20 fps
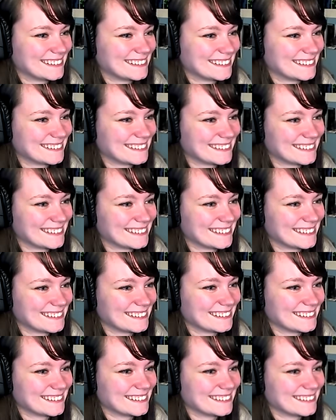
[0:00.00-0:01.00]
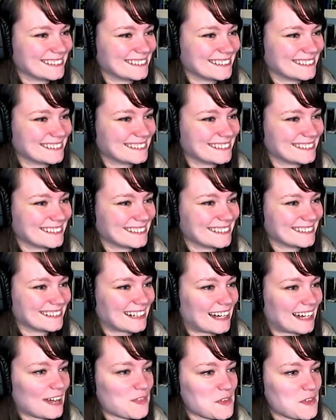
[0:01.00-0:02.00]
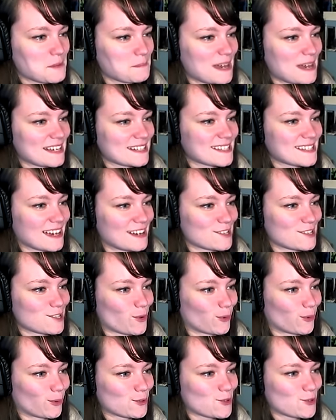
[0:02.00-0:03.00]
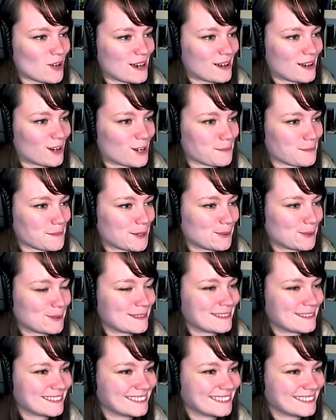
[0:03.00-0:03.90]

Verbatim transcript: bye, bye. Yeah. I think Mike's gone total tryhard mode.